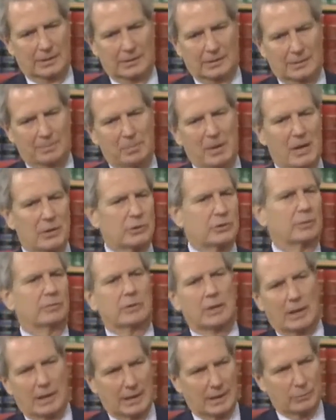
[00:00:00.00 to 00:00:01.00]
the best of
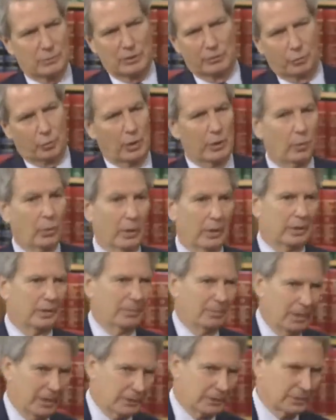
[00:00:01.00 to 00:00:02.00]
times, if we were in
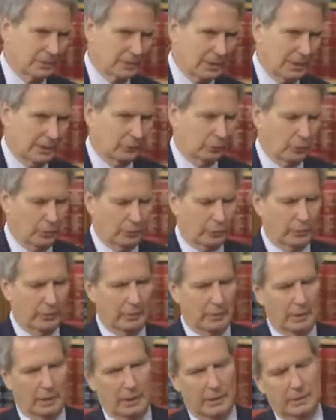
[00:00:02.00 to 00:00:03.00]
the best of times, which we're
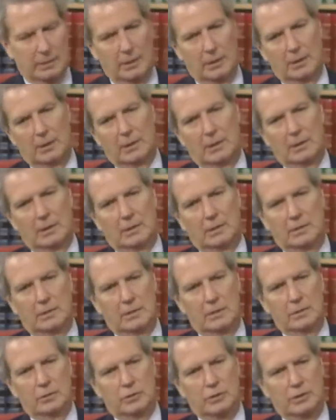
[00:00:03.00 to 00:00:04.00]
not, do
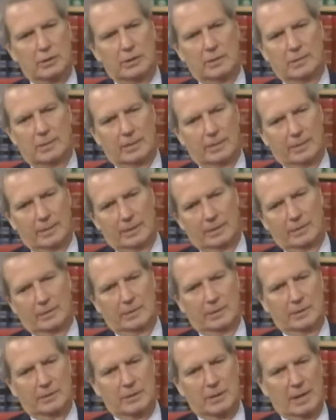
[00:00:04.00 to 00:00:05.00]
you see
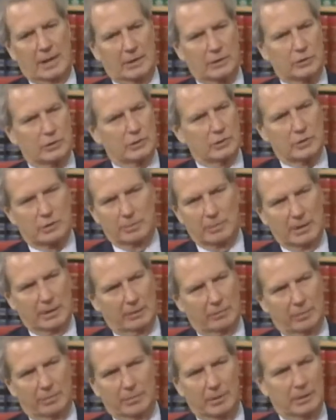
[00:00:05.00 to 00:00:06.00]
that the tax system
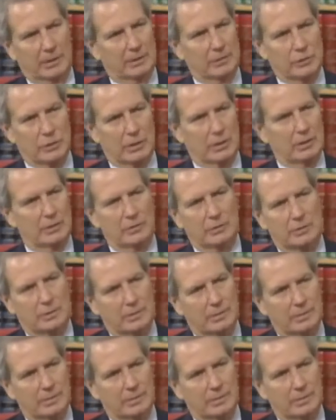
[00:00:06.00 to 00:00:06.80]
ever being changed?